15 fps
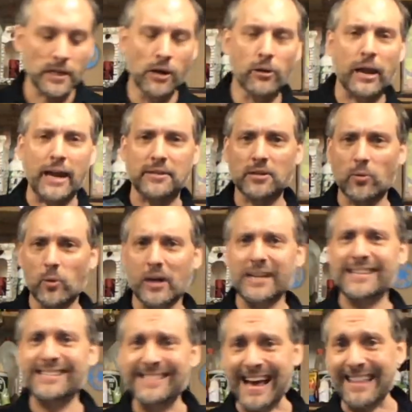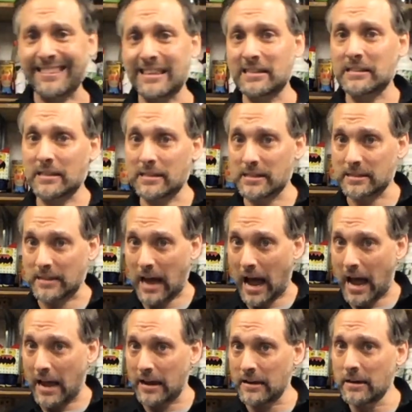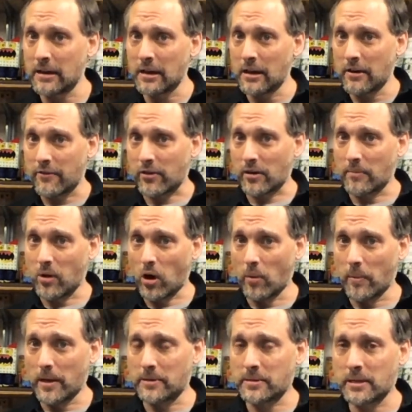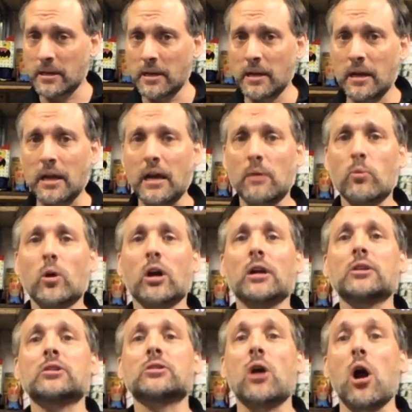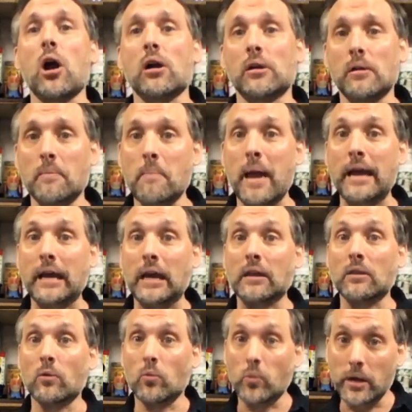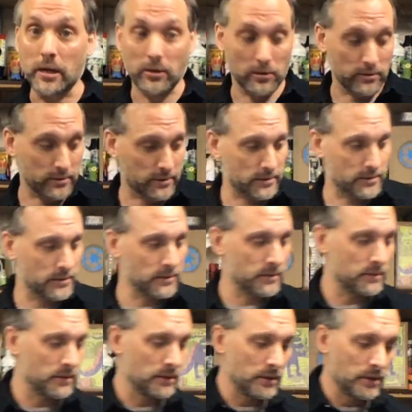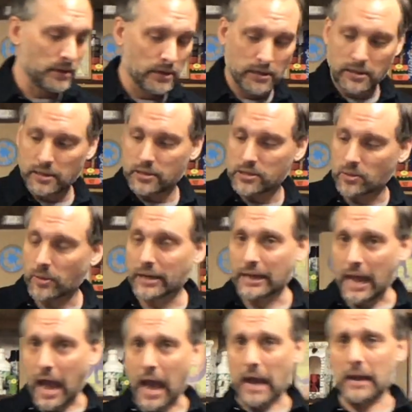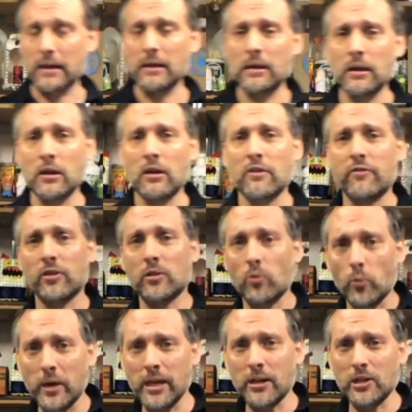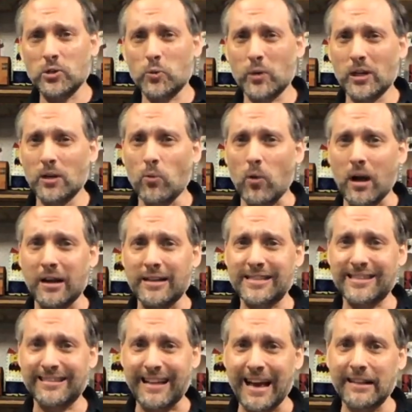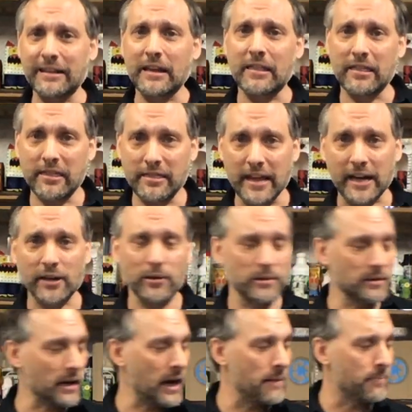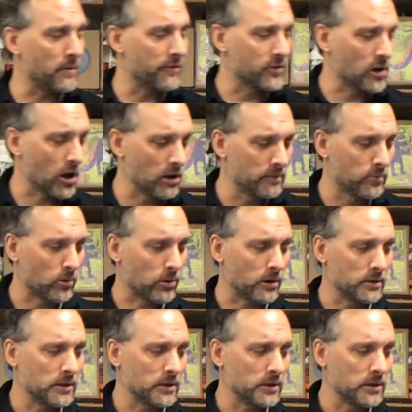Okay, so we're going to set this aside for a moment and we're going to start making the wheels. So again, for the wheels, we're going to want a slightly thicker type of cardboard.